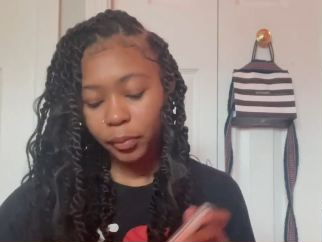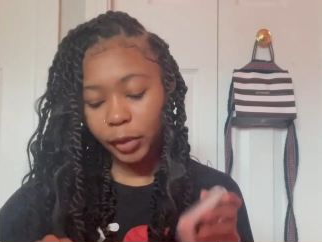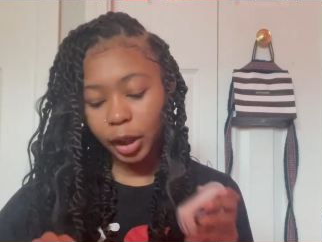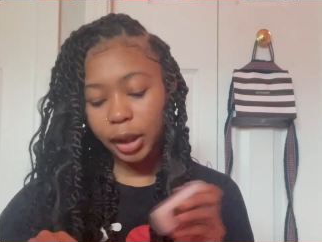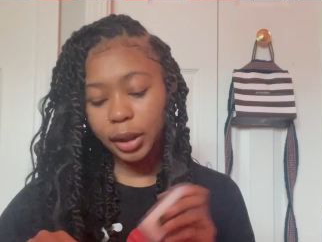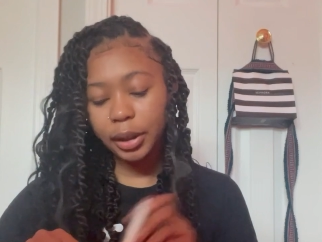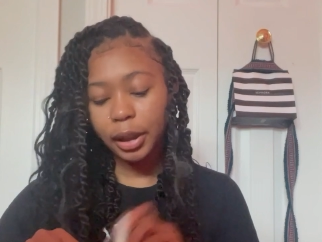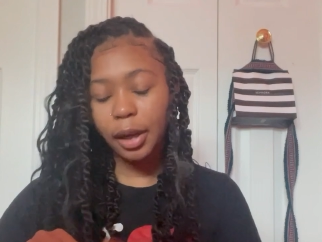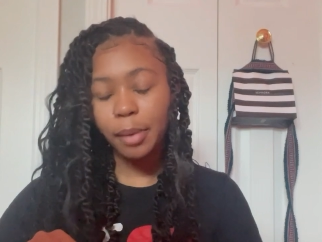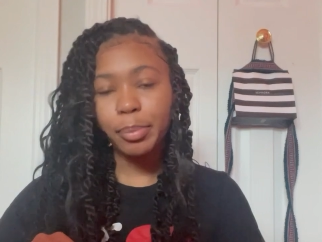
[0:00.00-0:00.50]

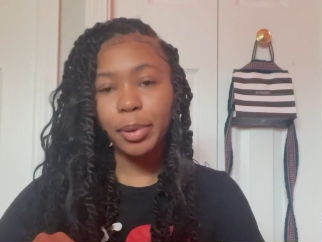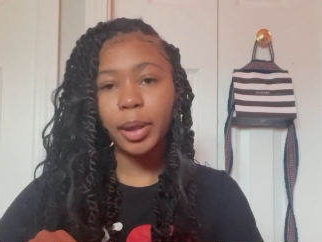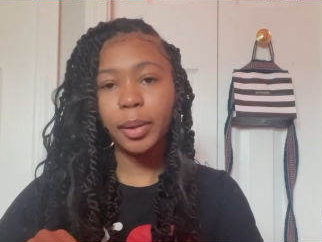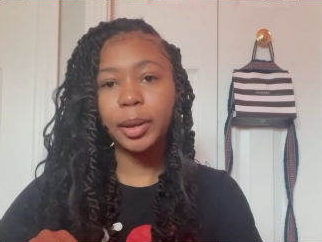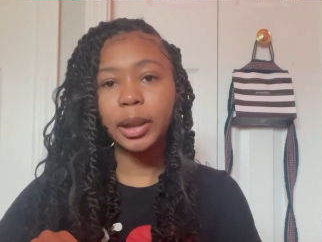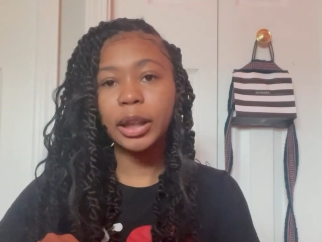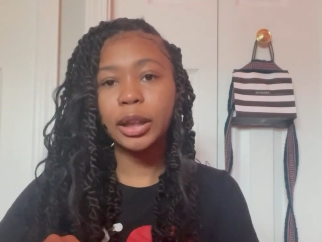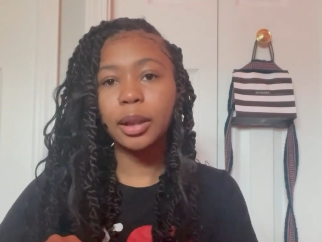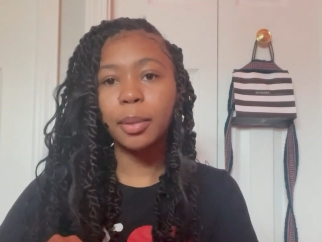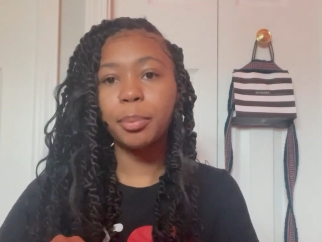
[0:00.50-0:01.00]
And now I'll
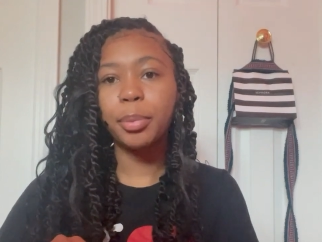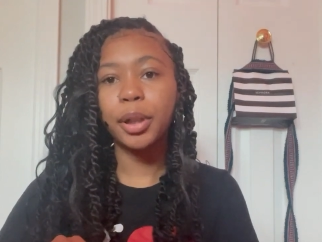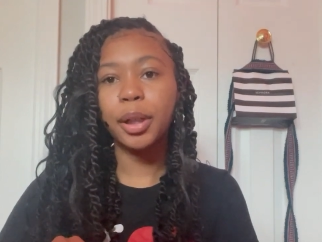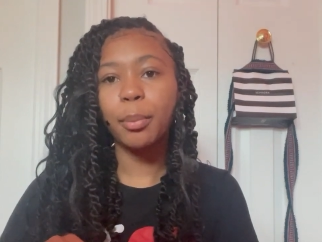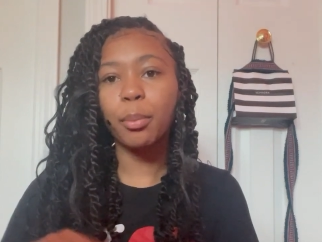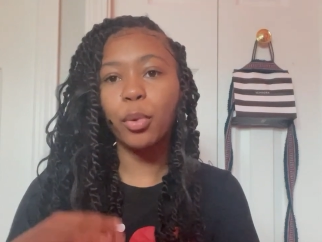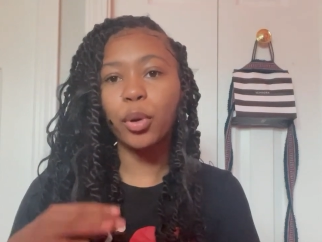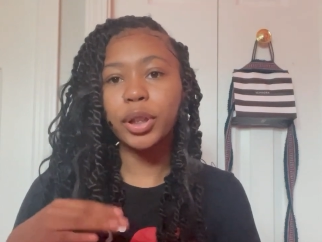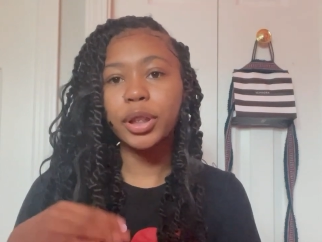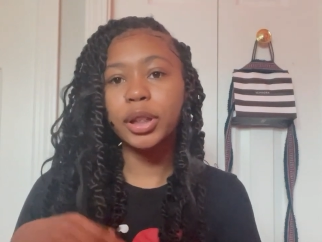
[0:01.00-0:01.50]
probably end up putting
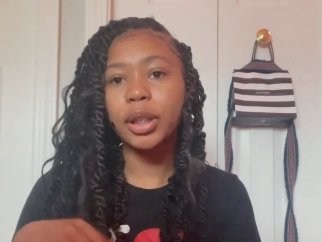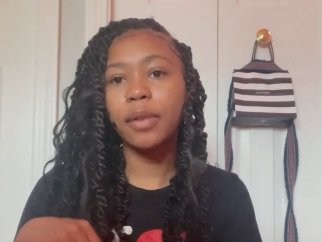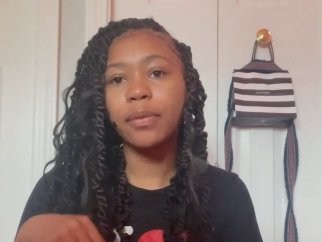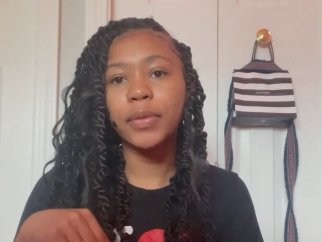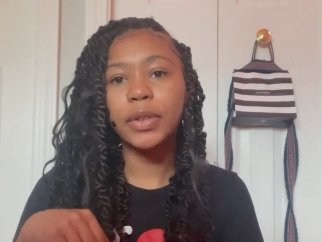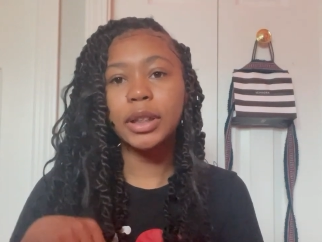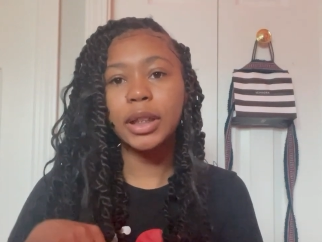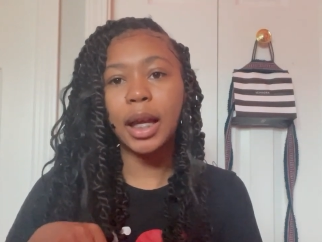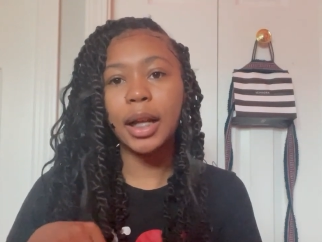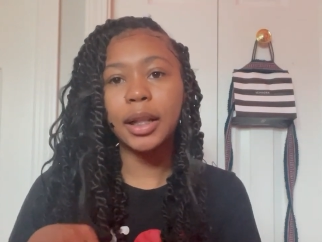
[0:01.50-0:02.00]
more stuff
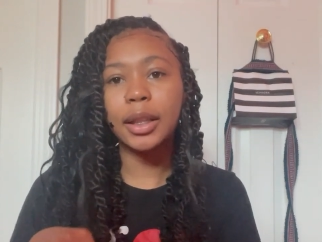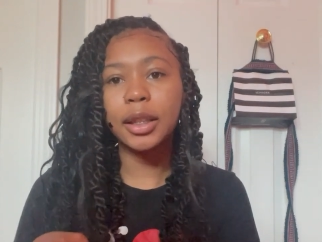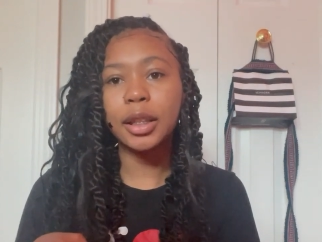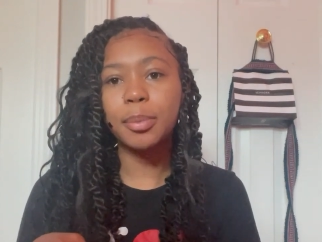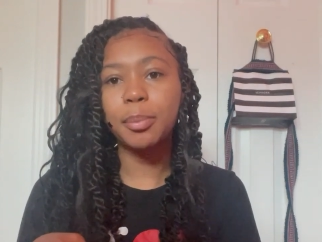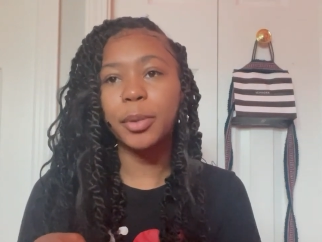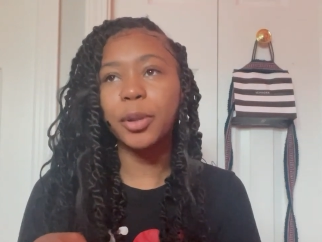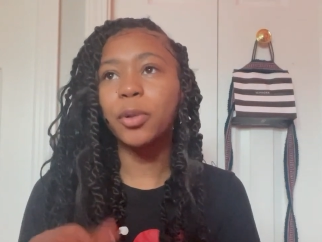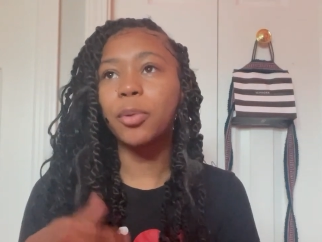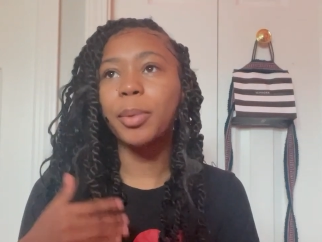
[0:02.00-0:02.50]
inside of this
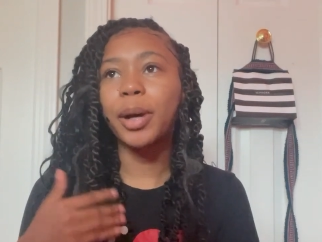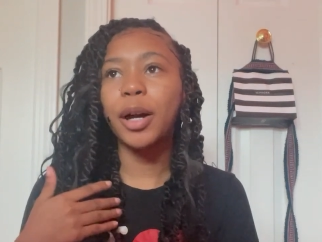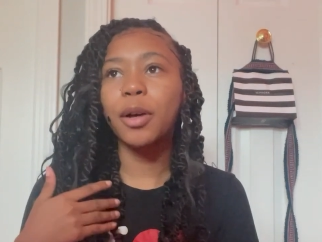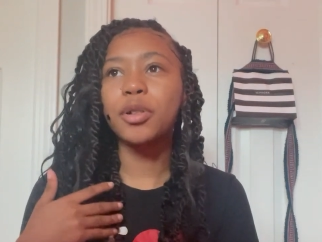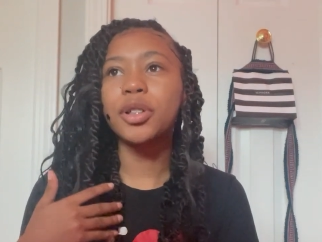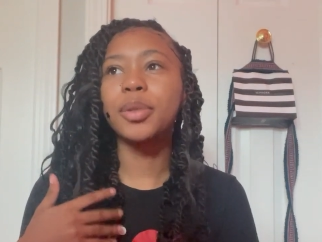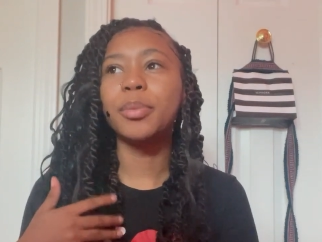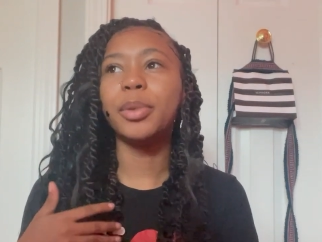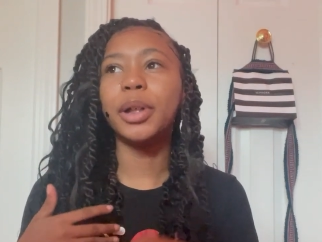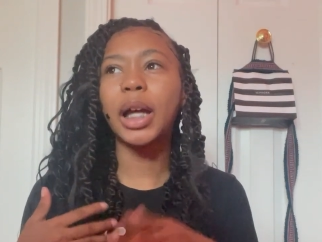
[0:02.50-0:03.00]
middle
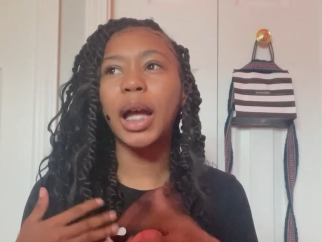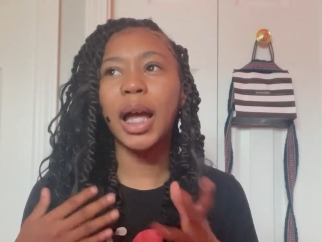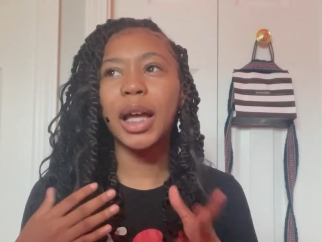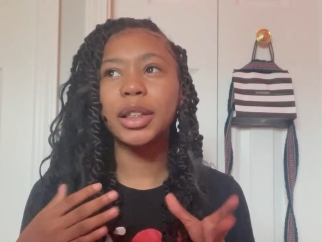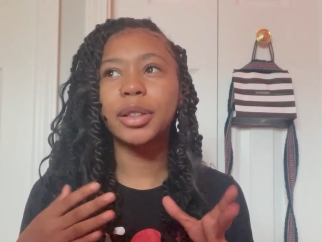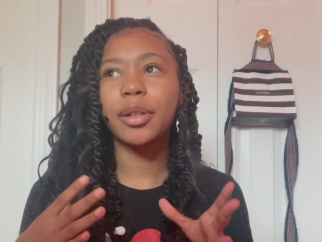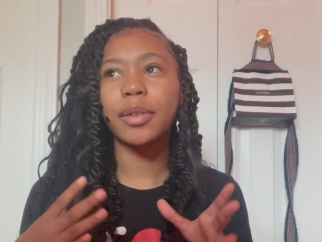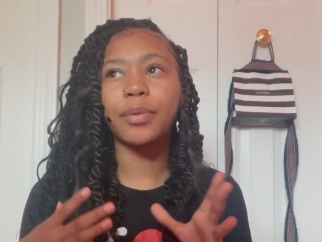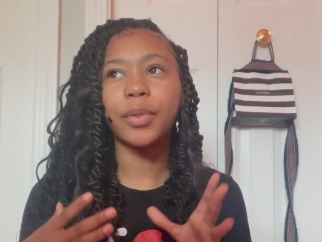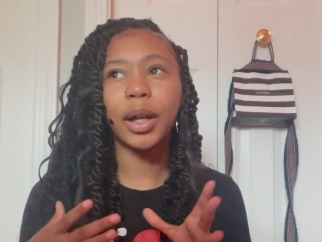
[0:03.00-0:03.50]
pouch, but
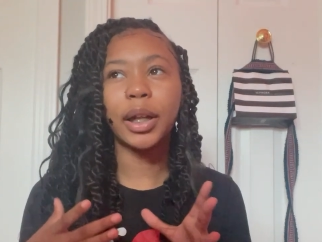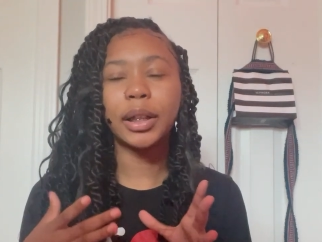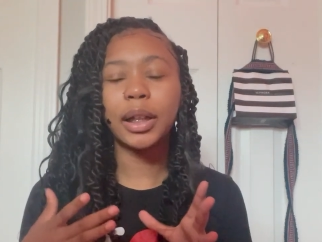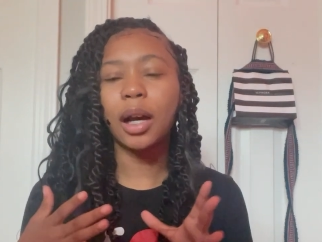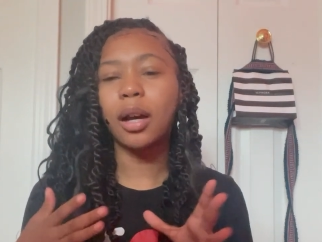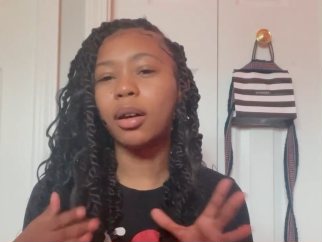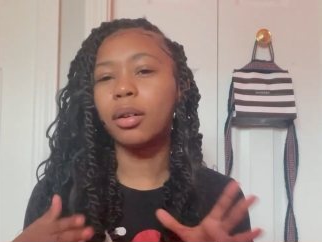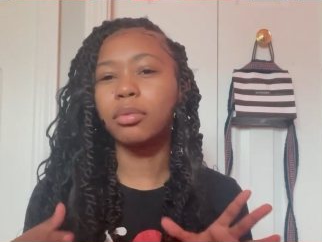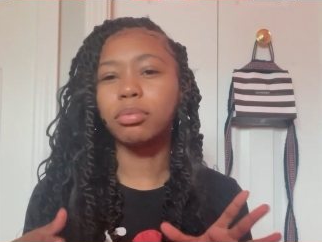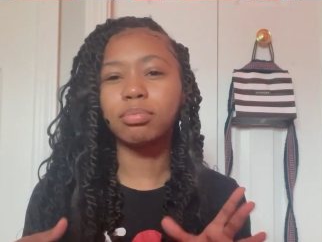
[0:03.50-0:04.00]
as of right
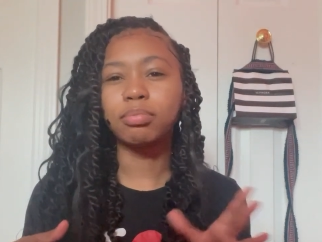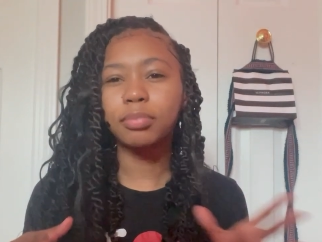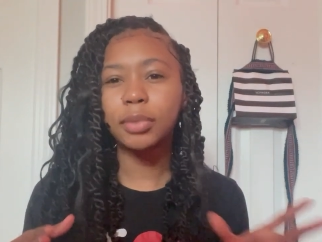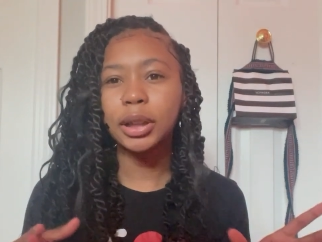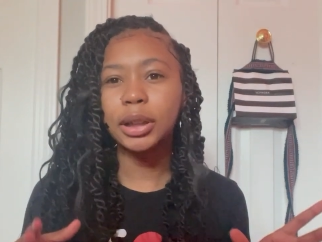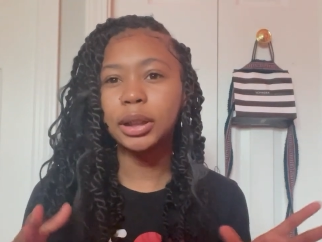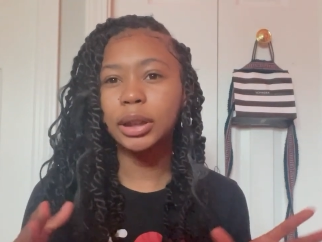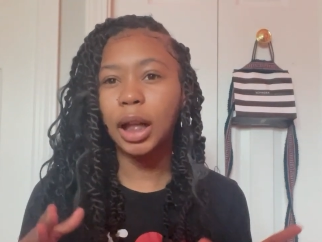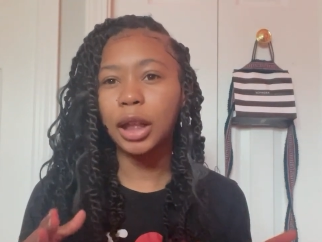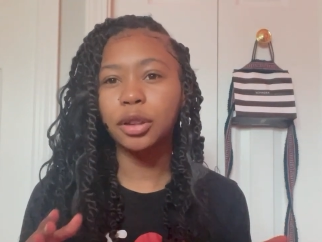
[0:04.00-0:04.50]
now,
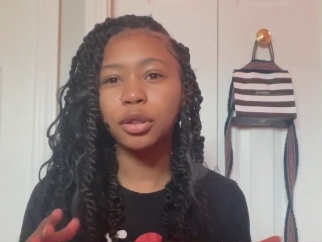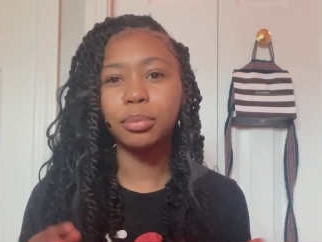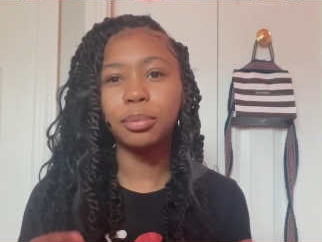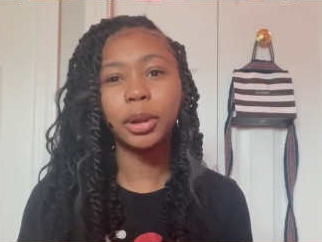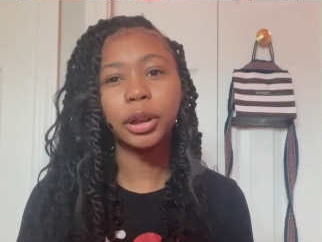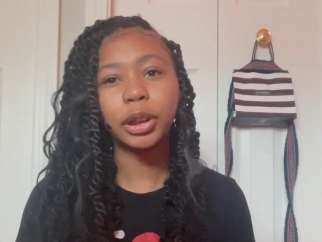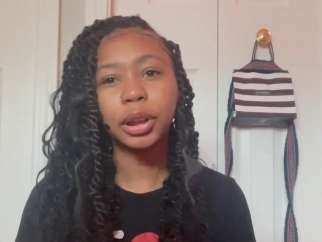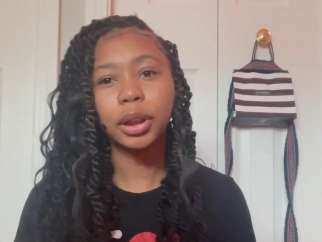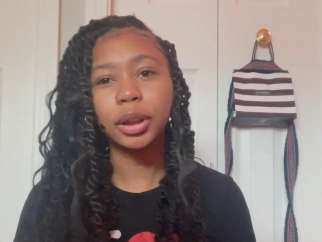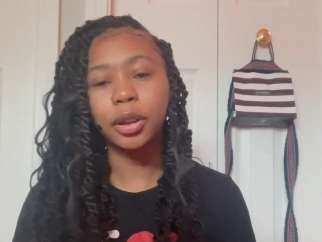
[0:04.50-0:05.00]
it's not too
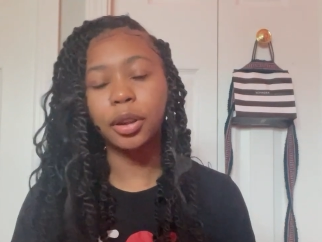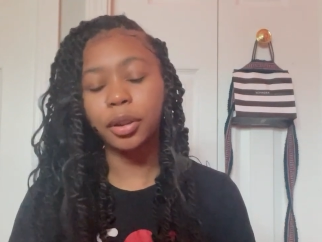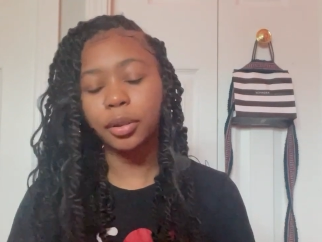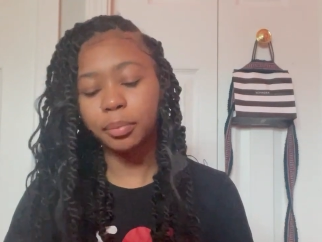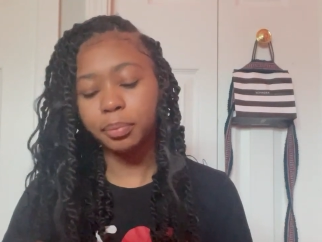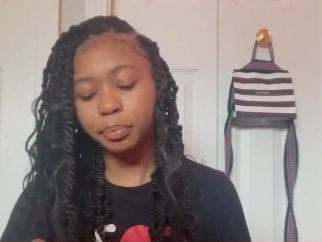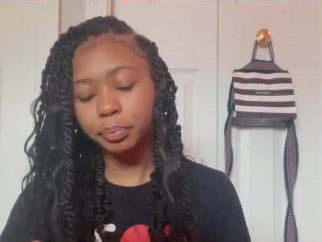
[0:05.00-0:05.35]
much in there.